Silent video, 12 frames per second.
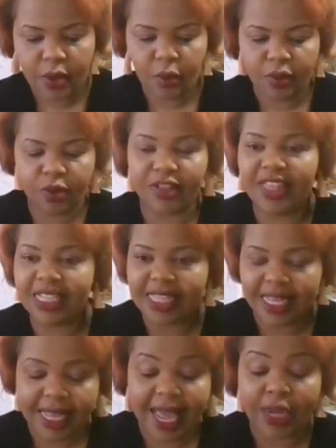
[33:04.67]
We've got things
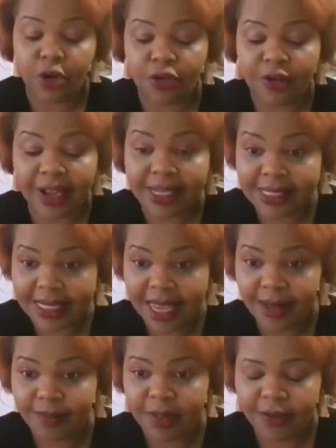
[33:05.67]
like
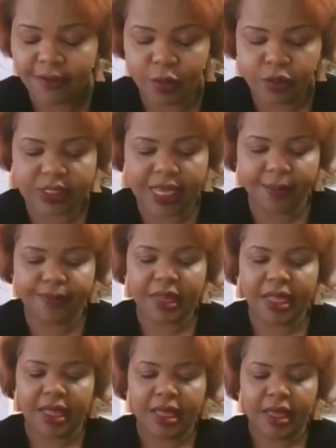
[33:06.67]
anorexia nervosa,
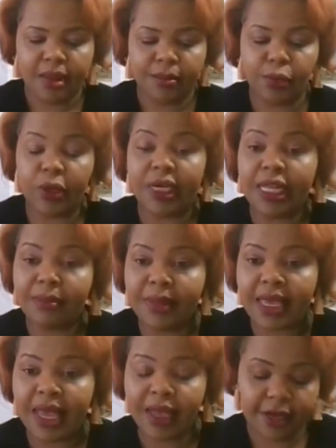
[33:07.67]

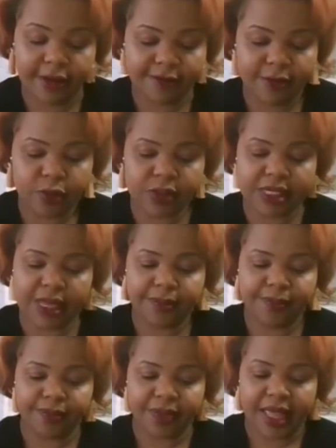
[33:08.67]
bulimia nervosa,
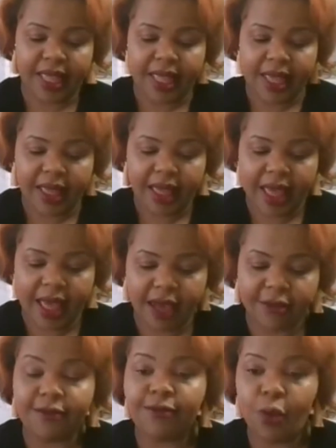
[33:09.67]

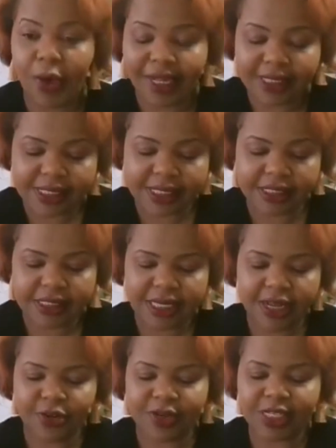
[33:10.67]
avoidant
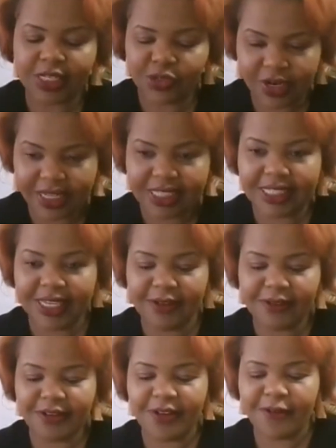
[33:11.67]

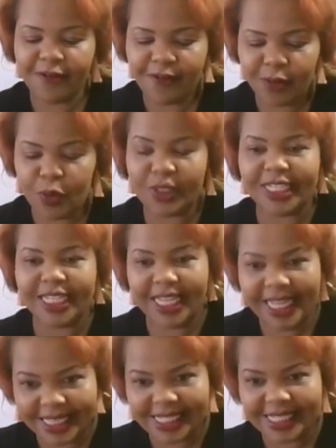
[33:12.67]
restrictive food
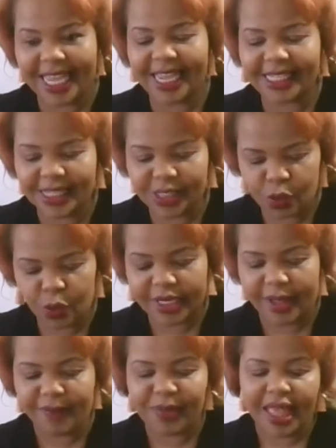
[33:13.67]
intake
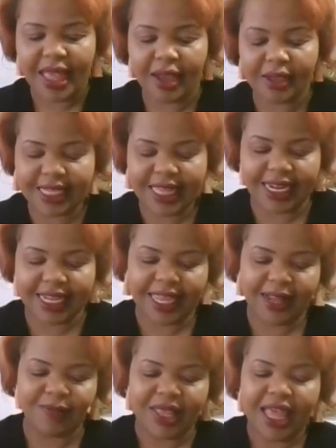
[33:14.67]
disorder. I'll say that
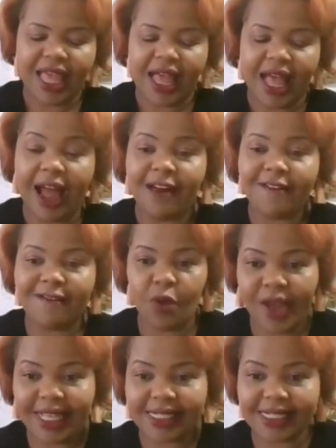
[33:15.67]
again.
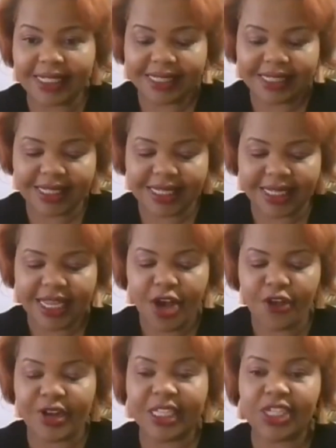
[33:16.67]
Avoidant
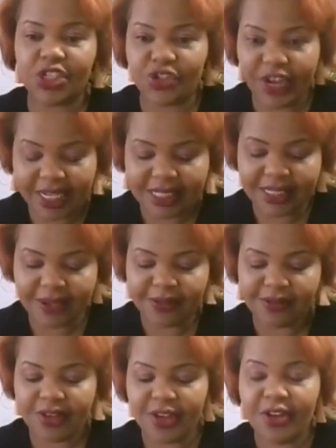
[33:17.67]

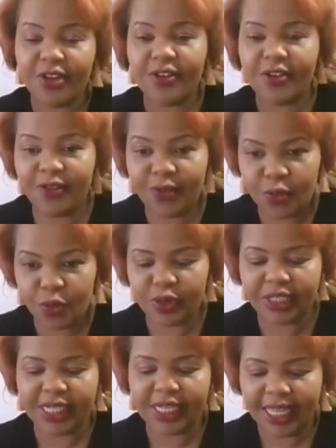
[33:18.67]
restrictive
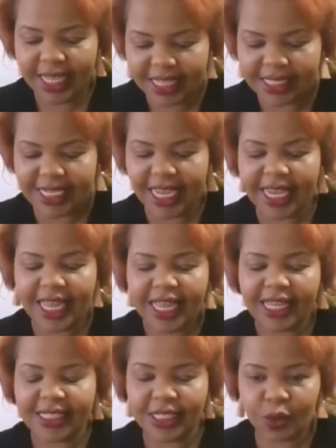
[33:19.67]
food intake
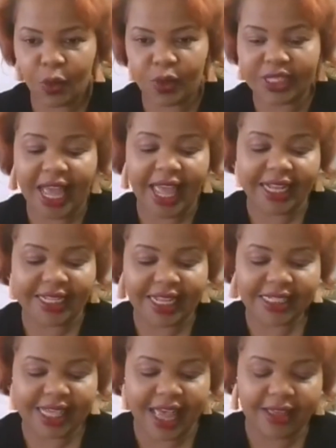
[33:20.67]
disorder, and that's